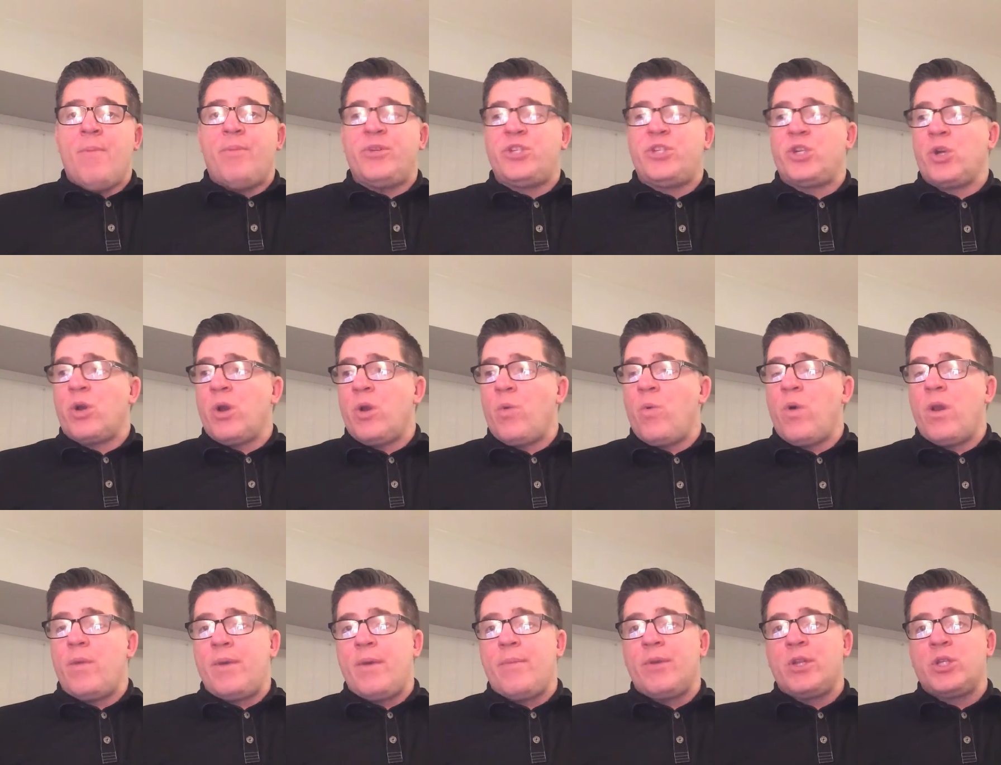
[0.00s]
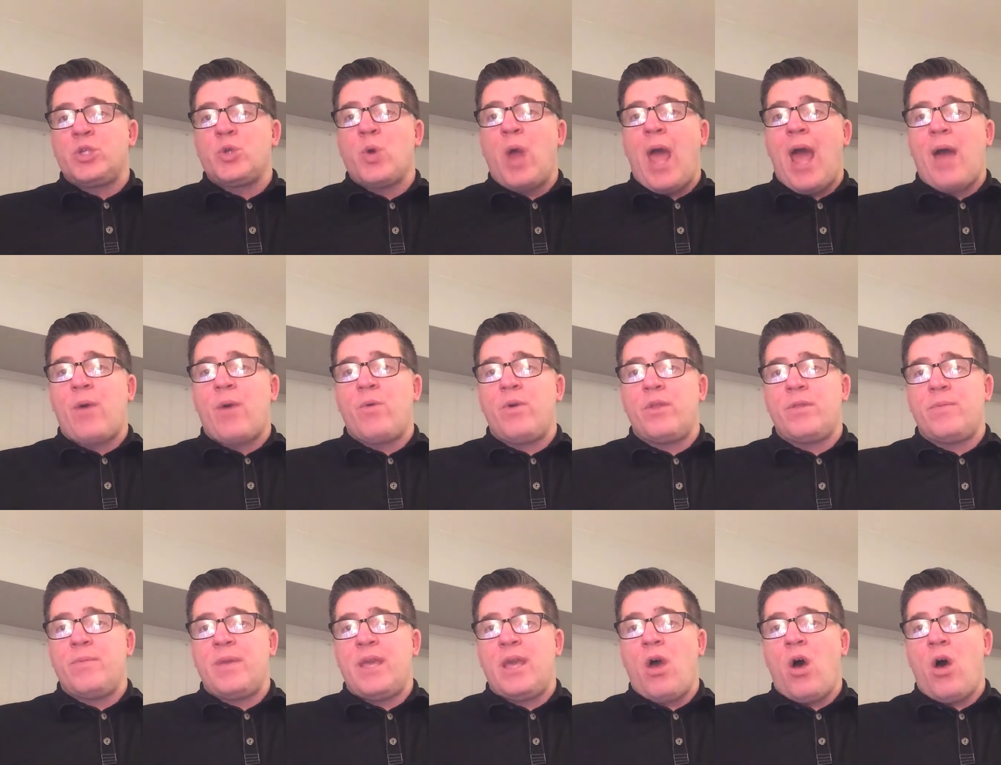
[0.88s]
but you're going to want to be able to track
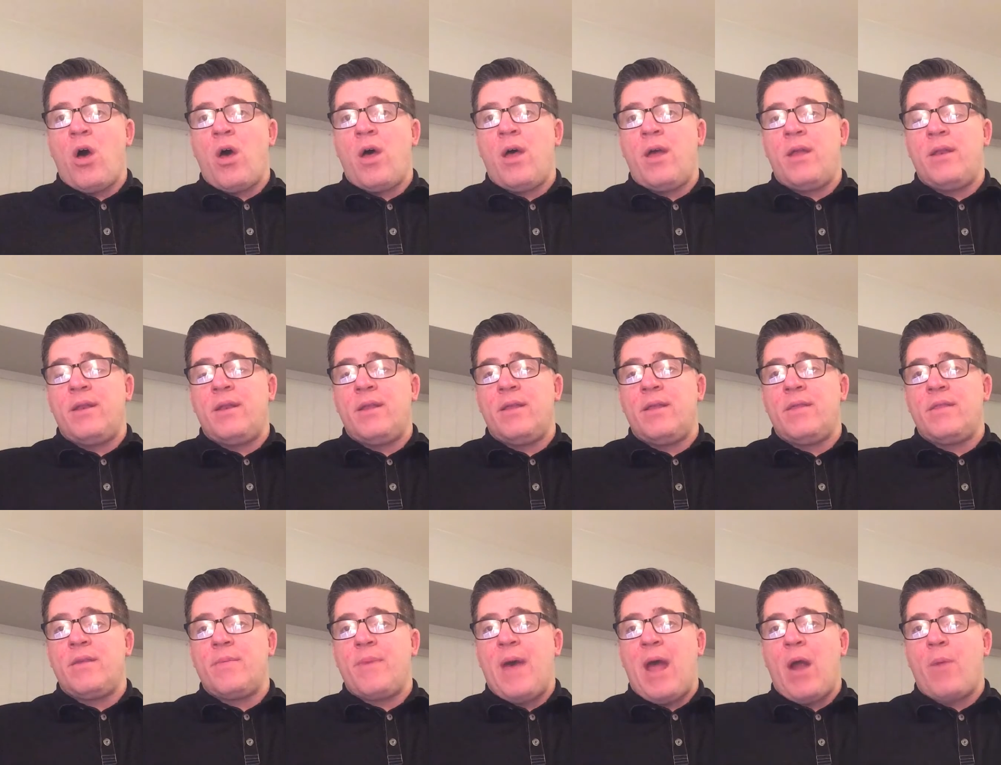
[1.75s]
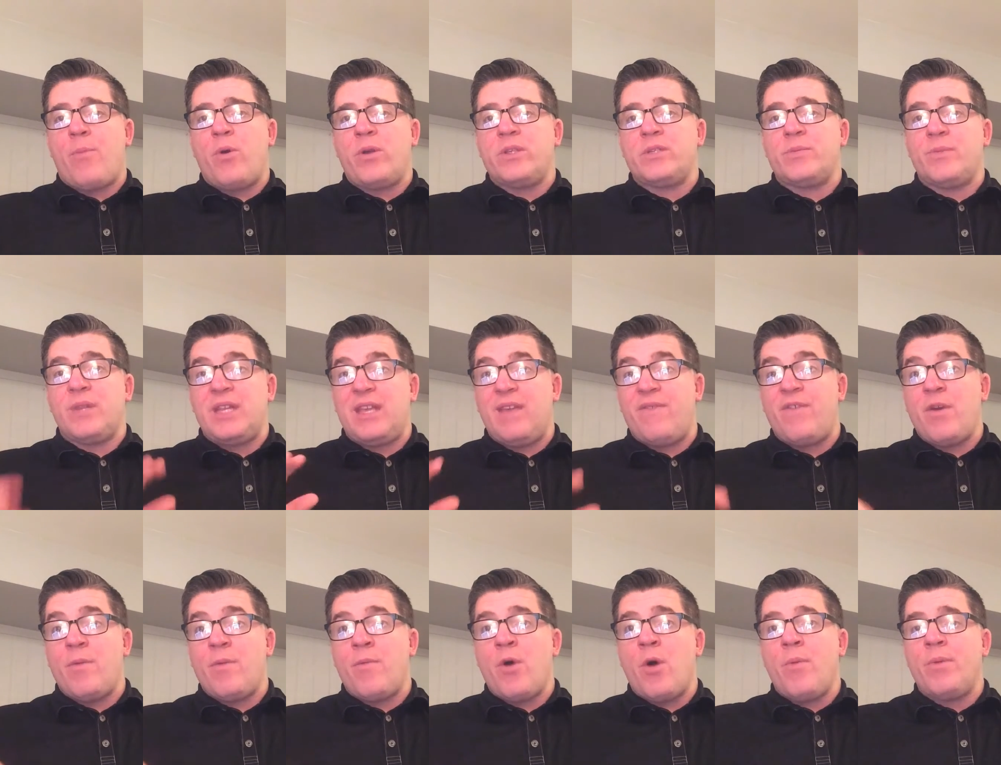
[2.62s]
with me on the PowerPoint. So I'm going to
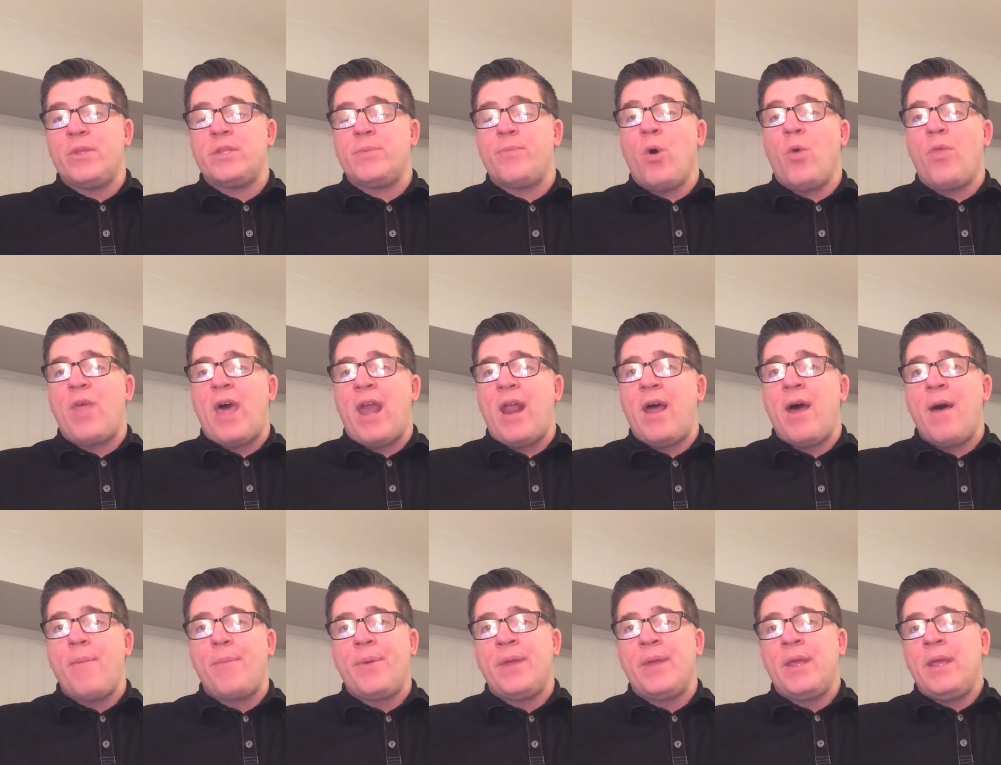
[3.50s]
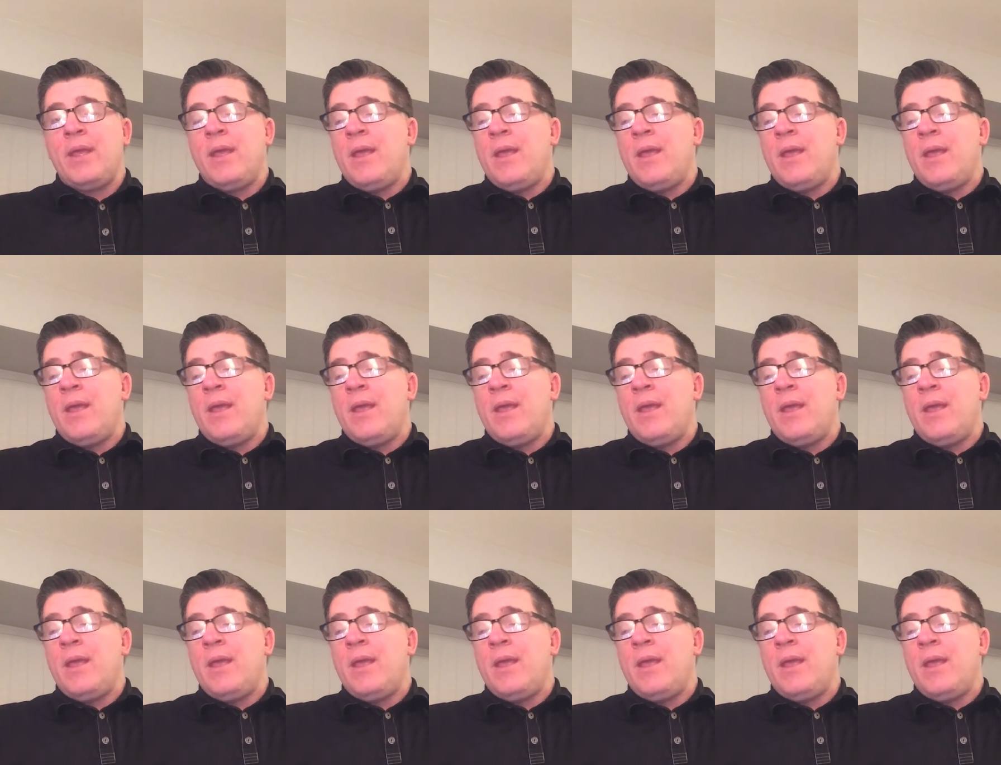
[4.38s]
give you a moment to pull that up.